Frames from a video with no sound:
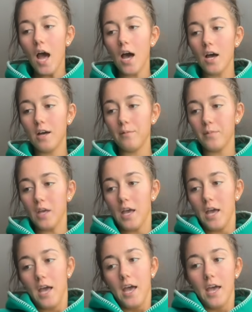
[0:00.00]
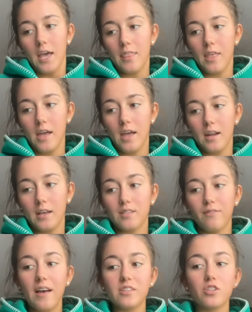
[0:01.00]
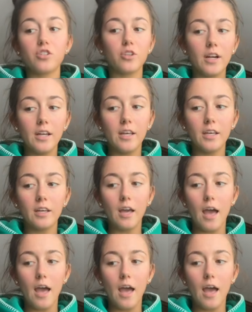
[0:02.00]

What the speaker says: And then as faster draining